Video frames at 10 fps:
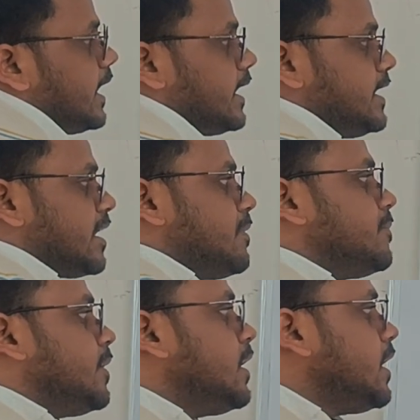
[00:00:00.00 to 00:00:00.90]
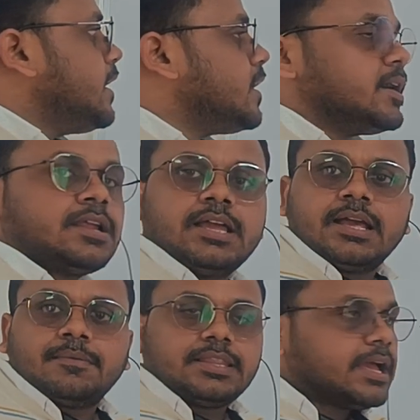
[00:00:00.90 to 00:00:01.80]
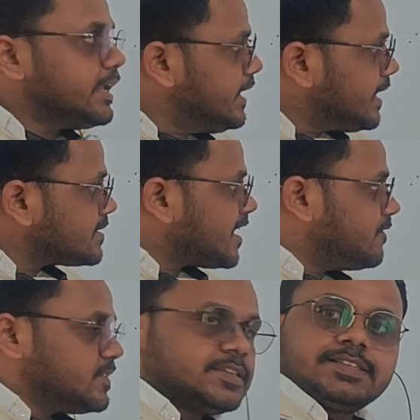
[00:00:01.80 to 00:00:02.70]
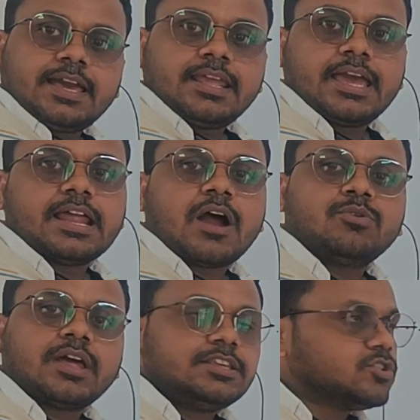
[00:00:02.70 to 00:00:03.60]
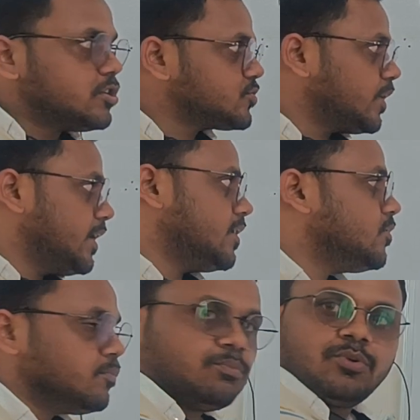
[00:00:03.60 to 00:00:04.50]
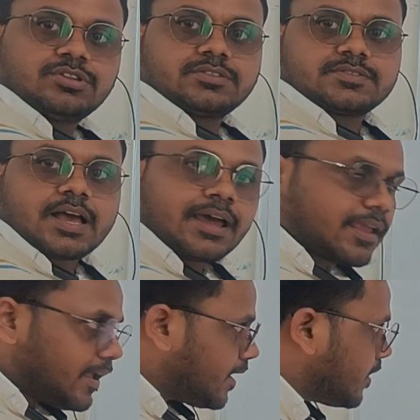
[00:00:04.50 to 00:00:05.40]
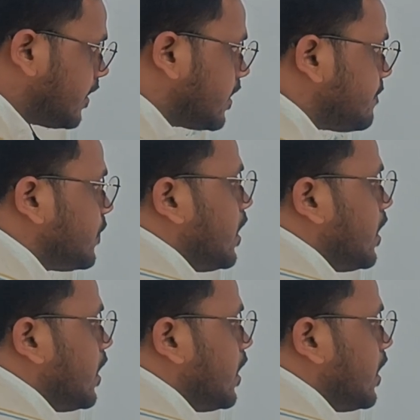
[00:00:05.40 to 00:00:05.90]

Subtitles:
An air bubble here, the inner surface is air and outer is also air. Both are air here.